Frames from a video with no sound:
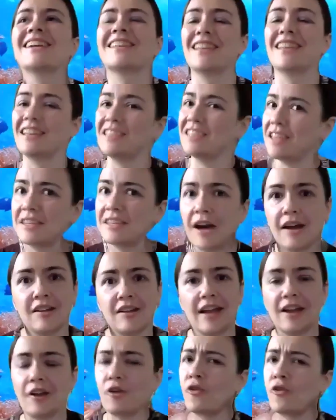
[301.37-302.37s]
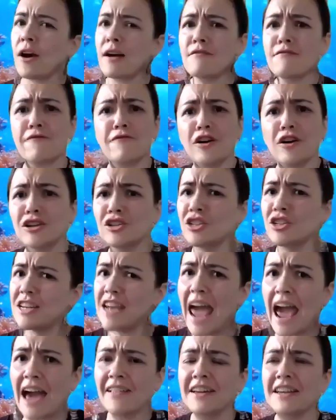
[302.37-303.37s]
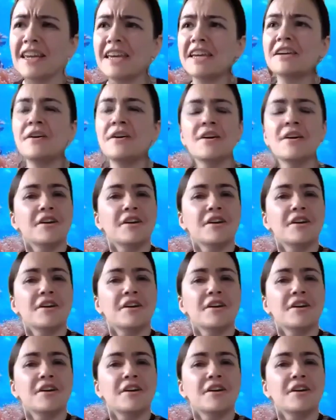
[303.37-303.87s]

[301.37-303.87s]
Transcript: it, has got that crud functionality